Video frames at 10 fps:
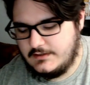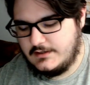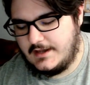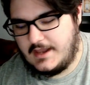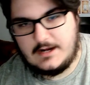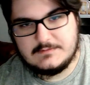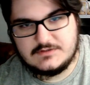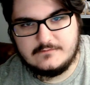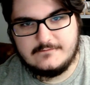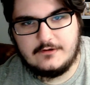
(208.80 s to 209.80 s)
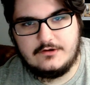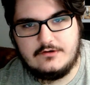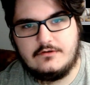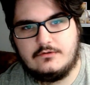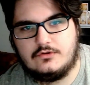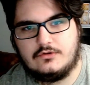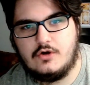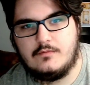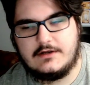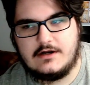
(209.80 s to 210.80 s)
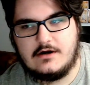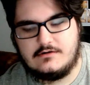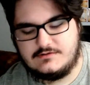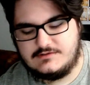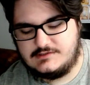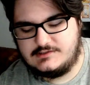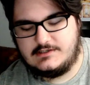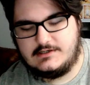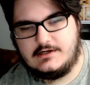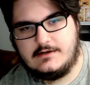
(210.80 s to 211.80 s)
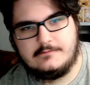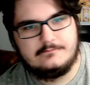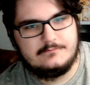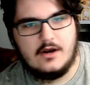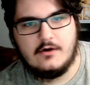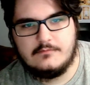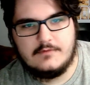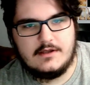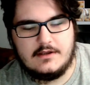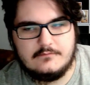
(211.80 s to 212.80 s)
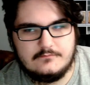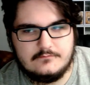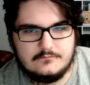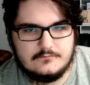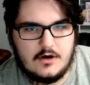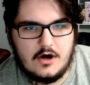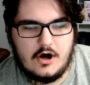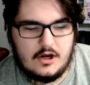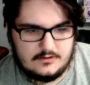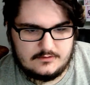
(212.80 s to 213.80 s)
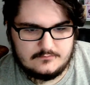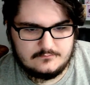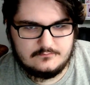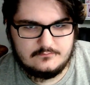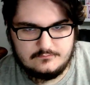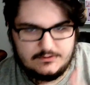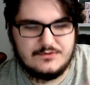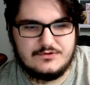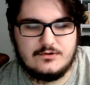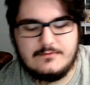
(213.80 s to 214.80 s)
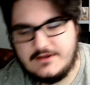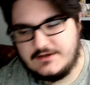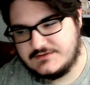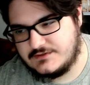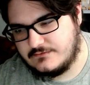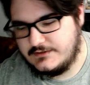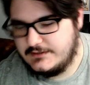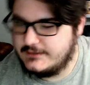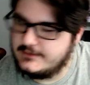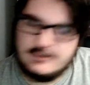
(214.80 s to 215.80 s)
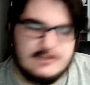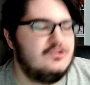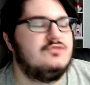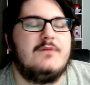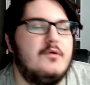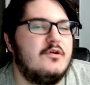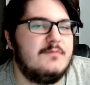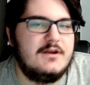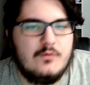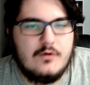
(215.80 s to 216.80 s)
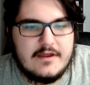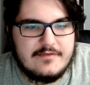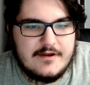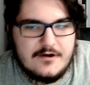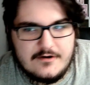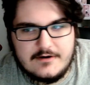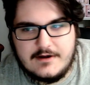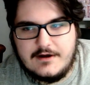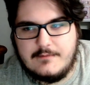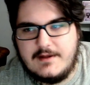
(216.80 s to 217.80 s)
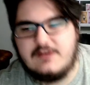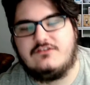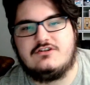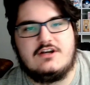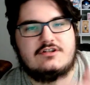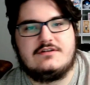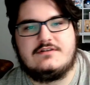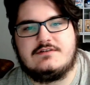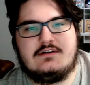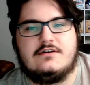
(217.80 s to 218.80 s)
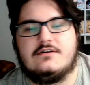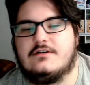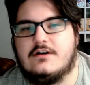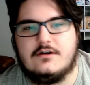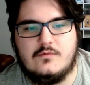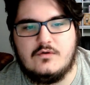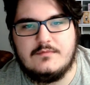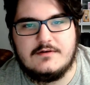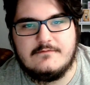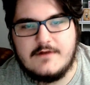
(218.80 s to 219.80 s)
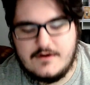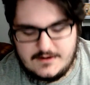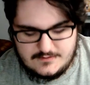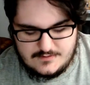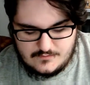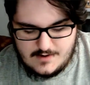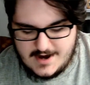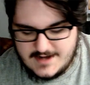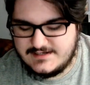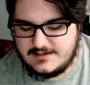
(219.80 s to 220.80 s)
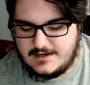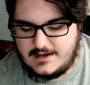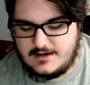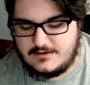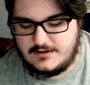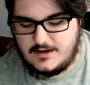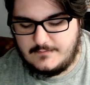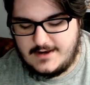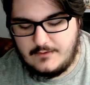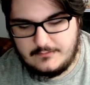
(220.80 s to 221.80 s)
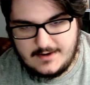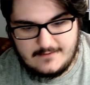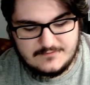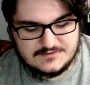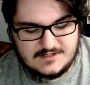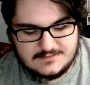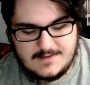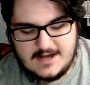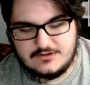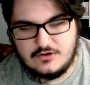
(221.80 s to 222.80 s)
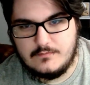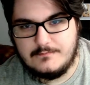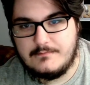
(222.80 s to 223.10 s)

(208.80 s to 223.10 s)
again, I'm still fairly new to the whole opening cards, uh, you know, on YouTube thing, so just bear with me. We'll get there. Um, any suggestions are would be very great. And um, now we have this next pack open.